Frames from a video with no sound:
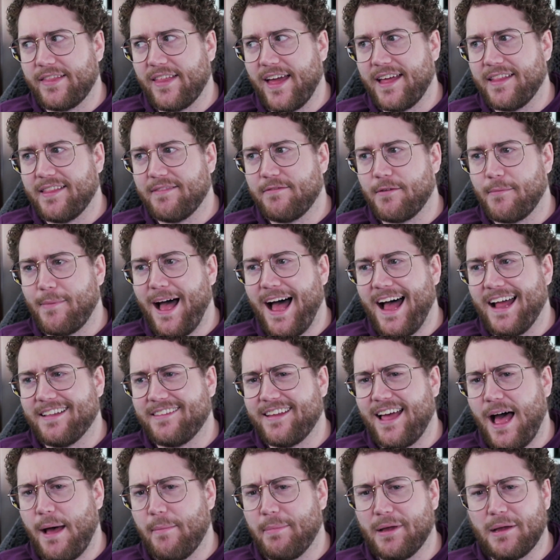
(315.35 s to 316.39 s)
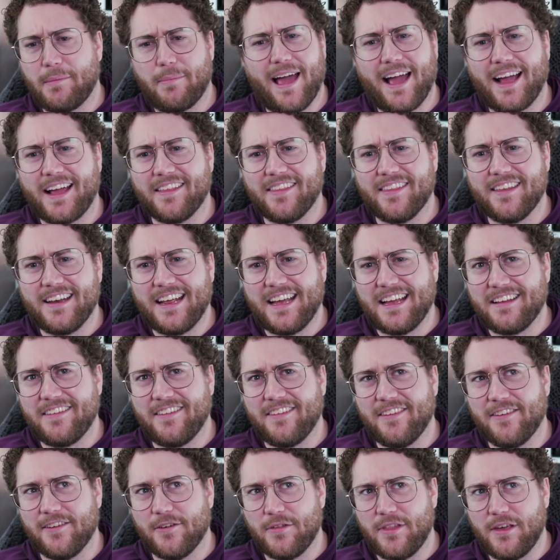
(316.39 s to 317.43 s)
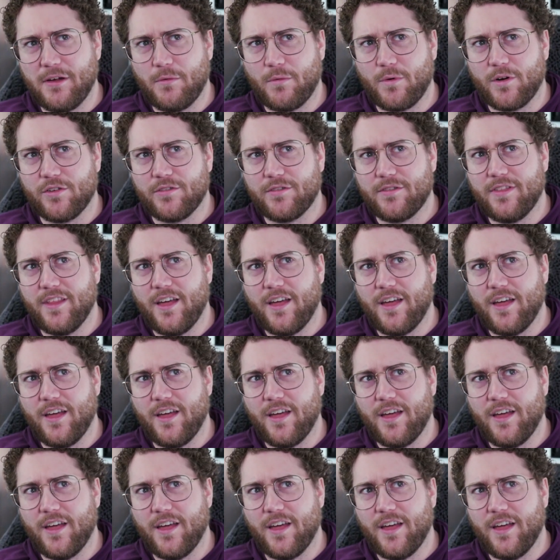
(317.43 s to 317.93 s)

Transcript: that from Hot Topic back in the day too that were